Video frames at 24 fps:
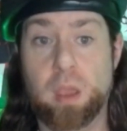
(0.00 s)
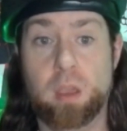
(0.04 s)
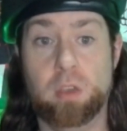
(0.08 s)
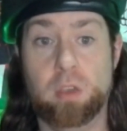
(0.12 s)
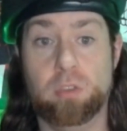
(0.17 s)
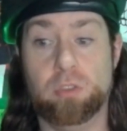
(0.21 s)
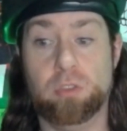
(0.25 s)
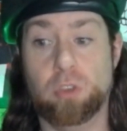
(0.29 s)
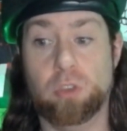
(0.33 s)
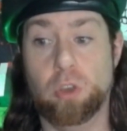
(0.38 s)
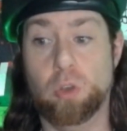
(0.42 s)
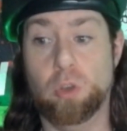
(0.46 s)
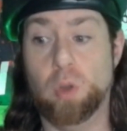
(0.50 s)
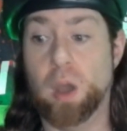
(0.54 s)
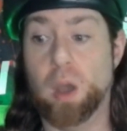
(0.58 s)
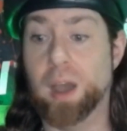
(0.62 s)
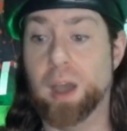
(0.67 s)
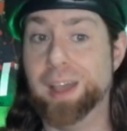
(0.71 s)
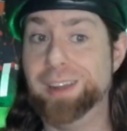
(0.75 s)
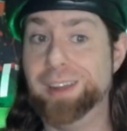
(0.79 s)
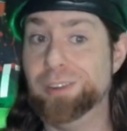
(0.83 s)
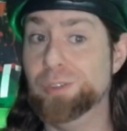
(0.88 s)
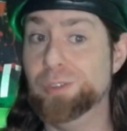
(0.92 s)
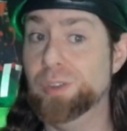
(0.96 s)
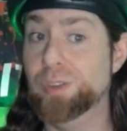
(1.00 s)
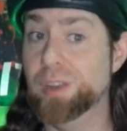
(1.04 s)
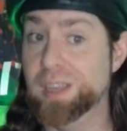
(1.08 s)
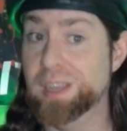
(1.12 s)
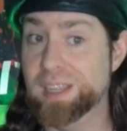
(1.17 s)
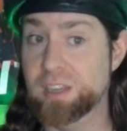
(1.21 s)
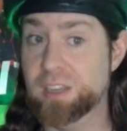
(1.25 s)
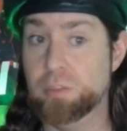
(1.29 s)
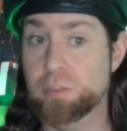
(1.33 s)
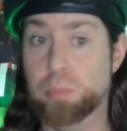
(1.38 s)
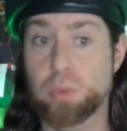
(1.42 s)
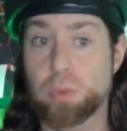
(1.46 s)
So I don't
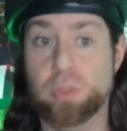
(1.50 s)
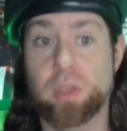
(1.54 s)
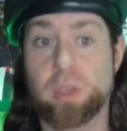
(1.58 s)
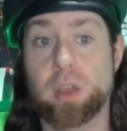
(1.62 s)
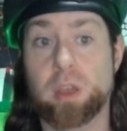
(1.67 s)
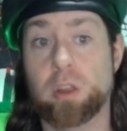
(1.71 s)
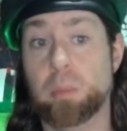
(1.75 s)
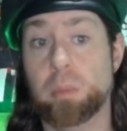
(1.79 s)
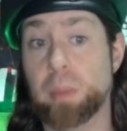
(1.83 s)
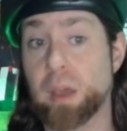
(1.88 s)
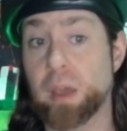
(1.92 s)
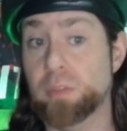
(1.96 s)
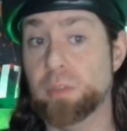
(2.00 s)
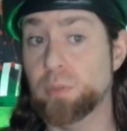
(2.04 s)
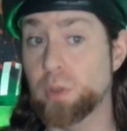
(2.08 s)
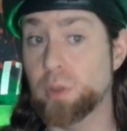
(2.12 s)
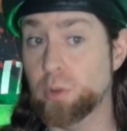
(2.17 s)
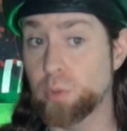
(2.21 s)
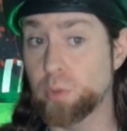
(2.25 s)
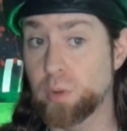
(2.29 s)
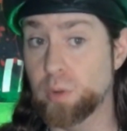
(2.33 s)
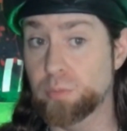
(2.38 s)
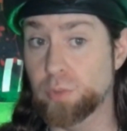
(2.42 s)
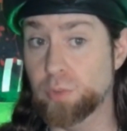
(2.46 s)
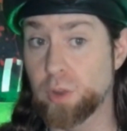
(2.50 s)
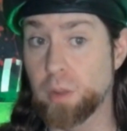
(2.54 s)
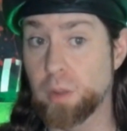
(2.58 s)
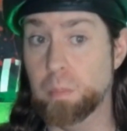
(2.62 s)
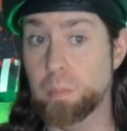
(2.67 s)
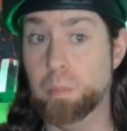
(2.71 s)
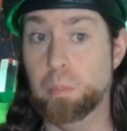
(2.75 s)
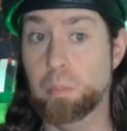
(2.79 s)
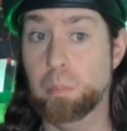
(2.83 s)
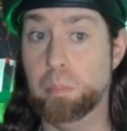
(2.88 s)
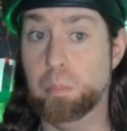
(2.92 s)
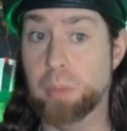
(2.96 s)
need to put that on Pathfinder
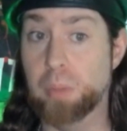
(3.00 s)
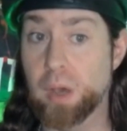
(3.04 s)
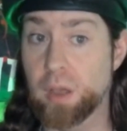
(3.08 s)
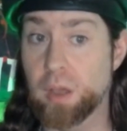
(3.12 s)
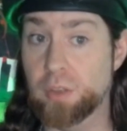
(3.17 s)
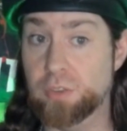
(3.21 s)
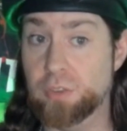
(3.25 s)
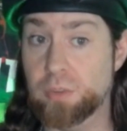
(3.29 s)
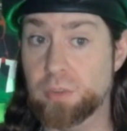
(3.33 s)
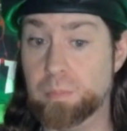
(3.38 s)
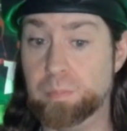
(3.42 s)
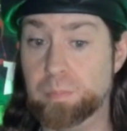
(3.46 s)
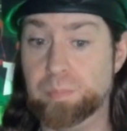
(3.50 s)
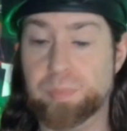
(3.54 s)
Infinite, but